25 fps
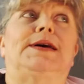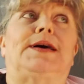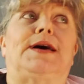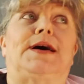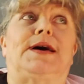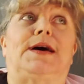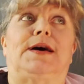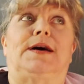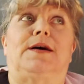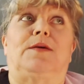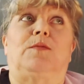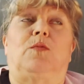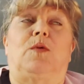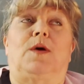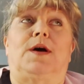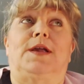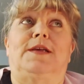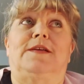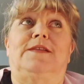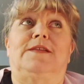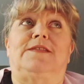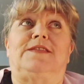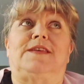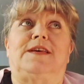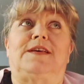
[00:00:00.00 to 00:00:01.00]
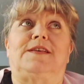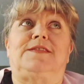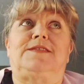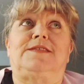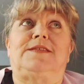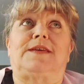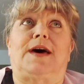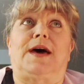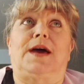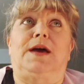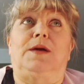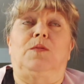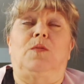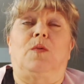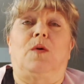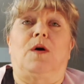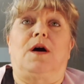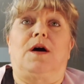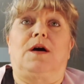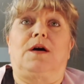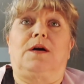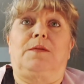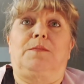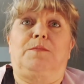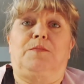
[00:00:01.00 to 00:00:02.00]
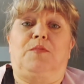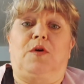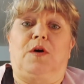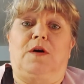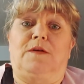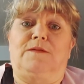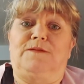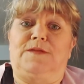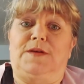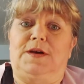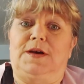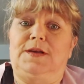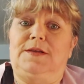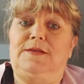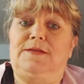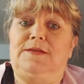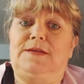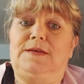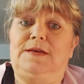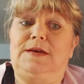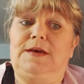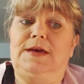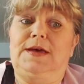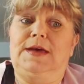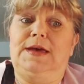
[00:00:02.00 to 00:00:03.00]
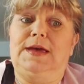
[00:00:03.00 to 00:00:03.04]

One is Sidewalk Prophets.